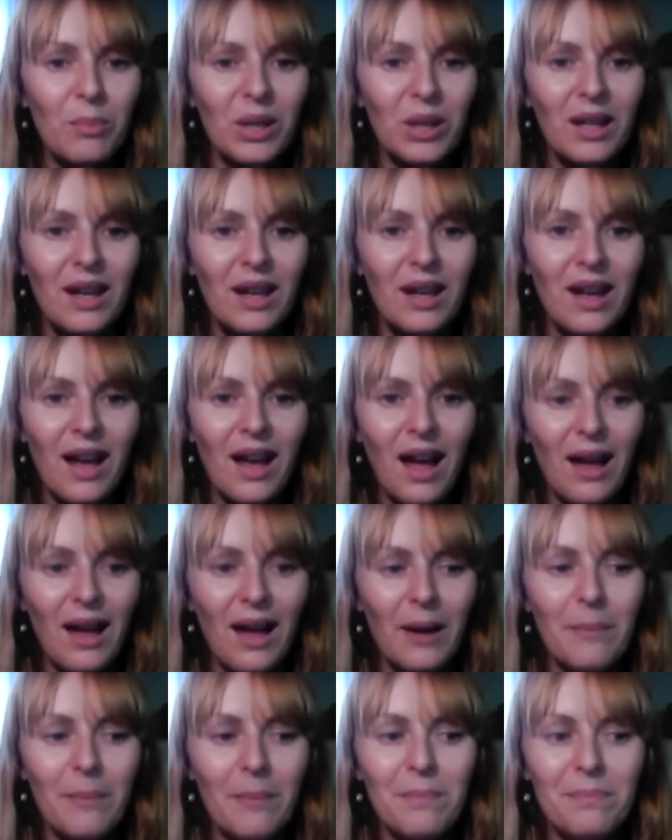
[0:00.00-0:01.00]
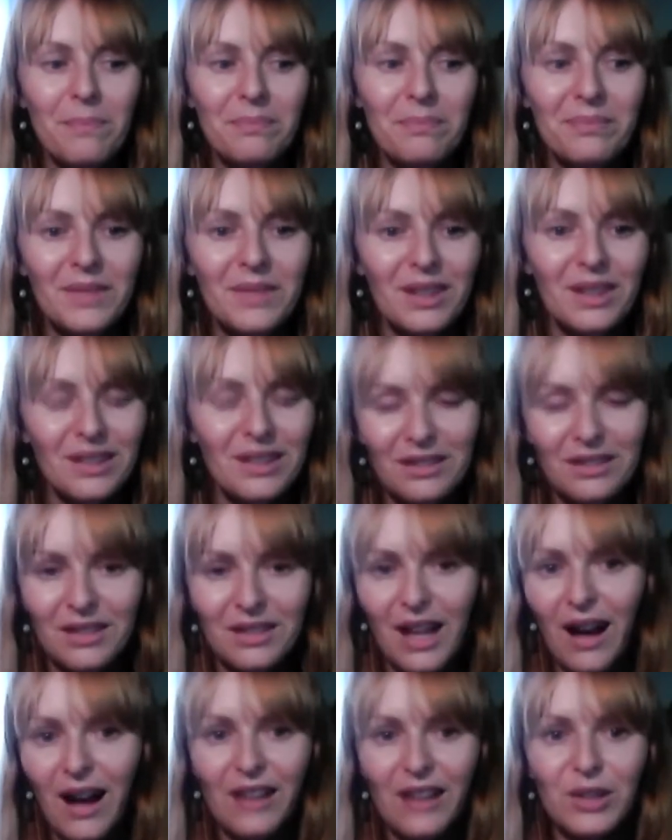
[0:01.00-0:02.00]
But um,
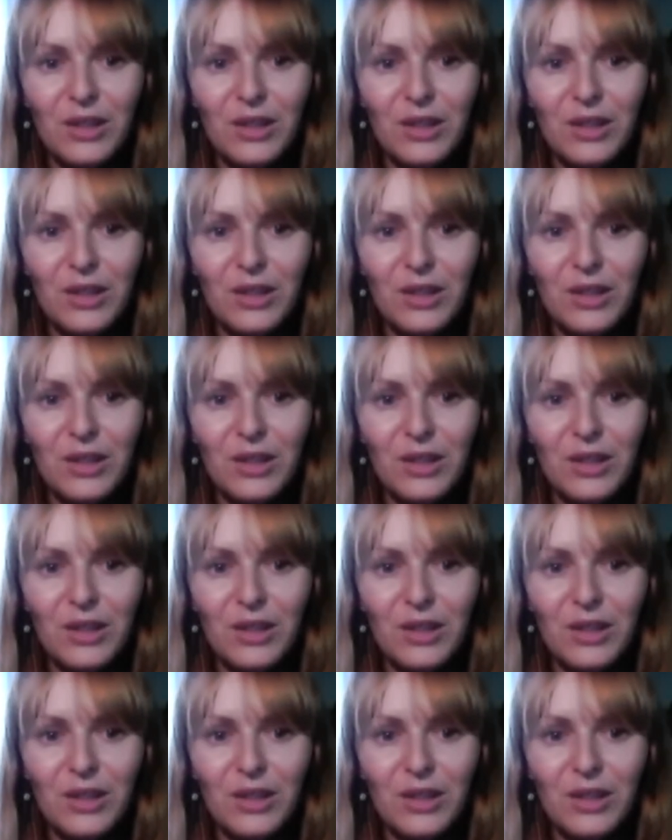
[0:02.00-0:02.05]
yeah,